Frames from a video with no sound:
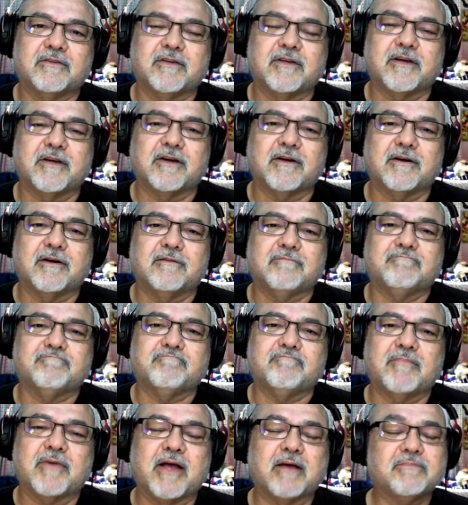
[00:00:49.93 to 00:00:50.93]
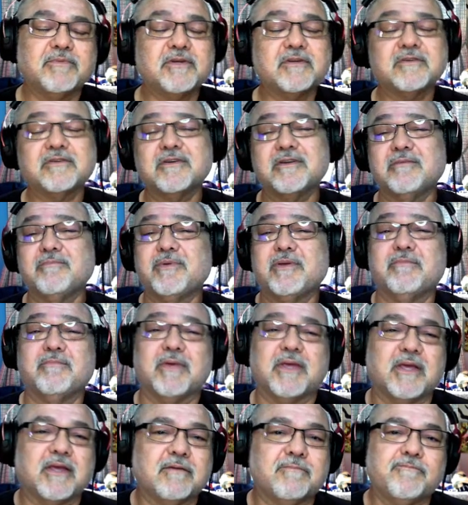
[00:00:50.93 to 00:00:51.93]
I'm just going to be
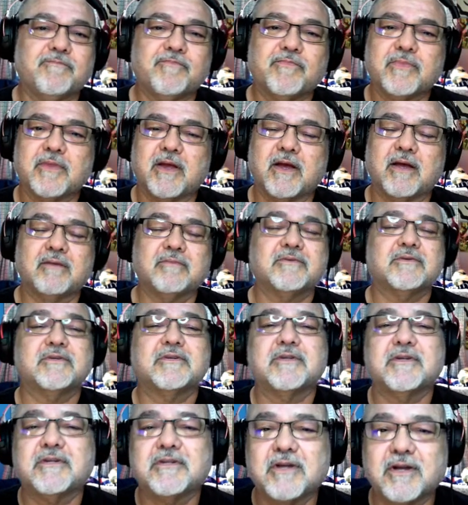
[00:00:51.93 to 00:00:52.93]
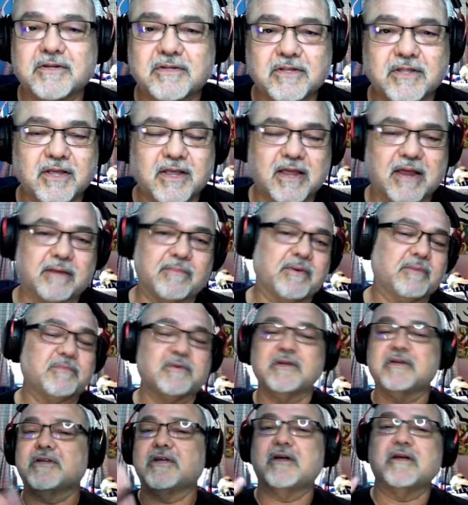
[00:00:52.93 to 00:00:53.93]
me. I'm just going to talk to the camera. I'm
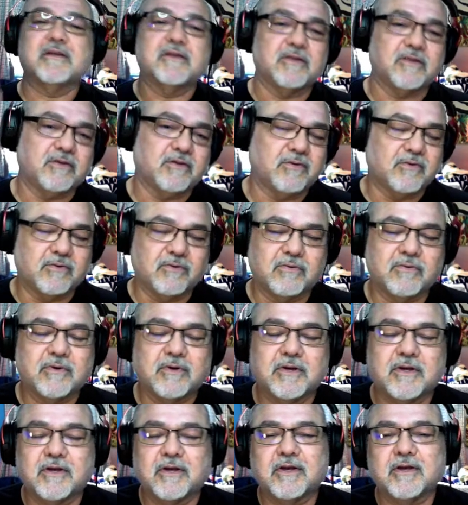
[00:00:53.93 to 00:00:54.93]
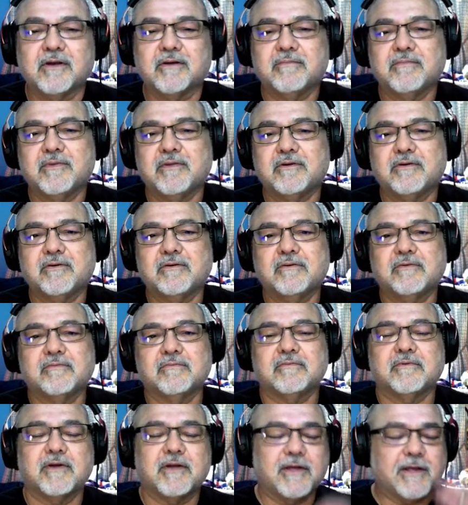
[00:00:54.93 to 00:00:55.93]
going to talk to you.
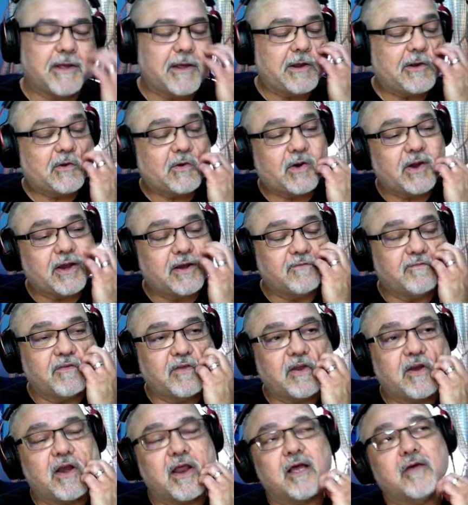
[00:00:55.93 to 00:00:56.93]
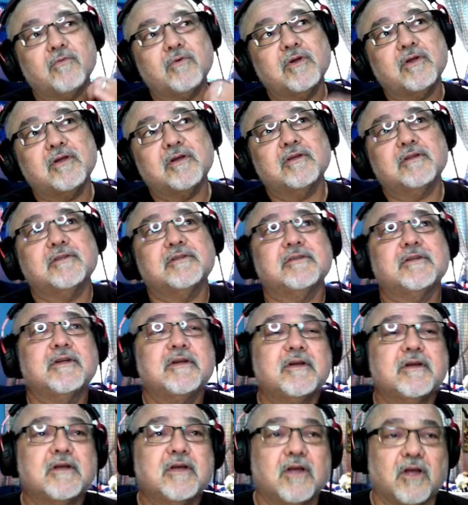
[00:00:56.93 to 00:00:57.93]
I try to figure out, well,
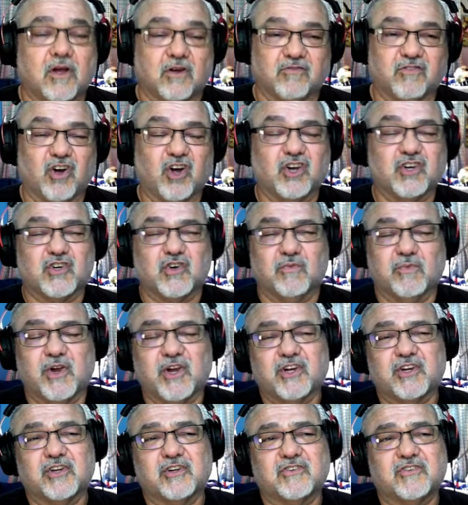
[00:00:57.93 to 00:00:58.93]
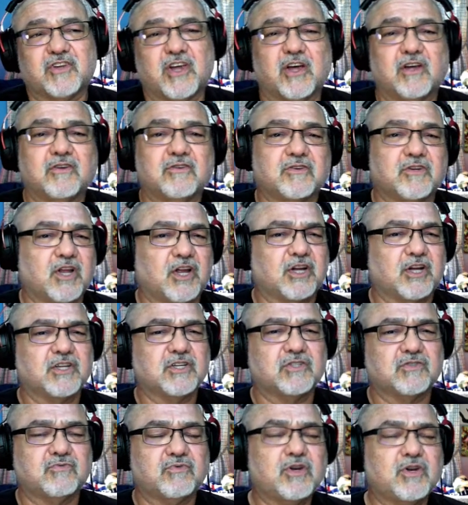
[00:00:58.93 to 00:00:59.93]
I've got to make it sound like
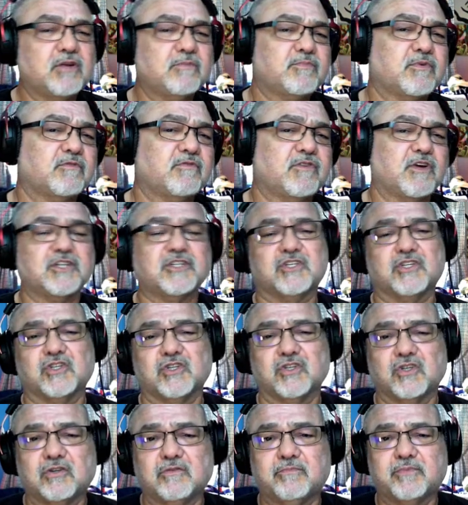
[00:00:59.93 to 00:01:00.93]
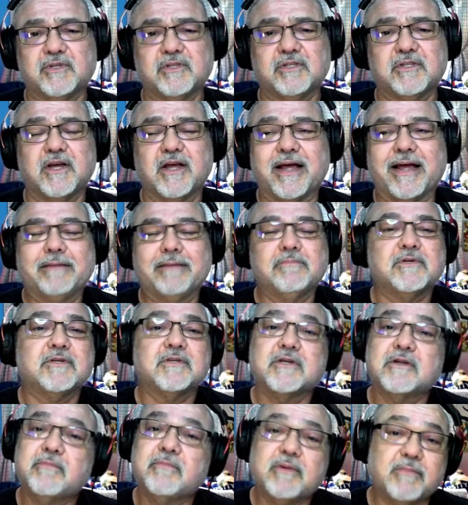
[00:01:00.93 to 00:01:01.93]
it's really professional, but I'm just
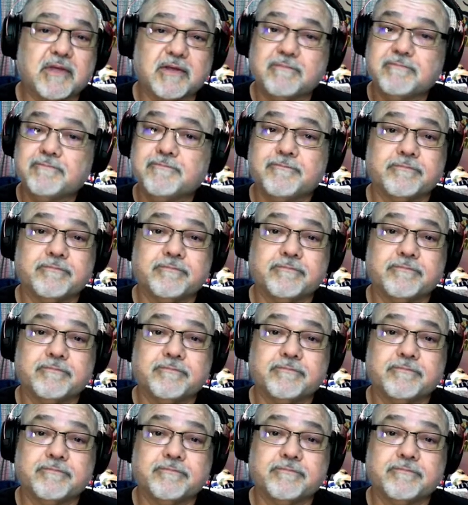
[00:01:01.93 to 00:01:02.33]
going to be me.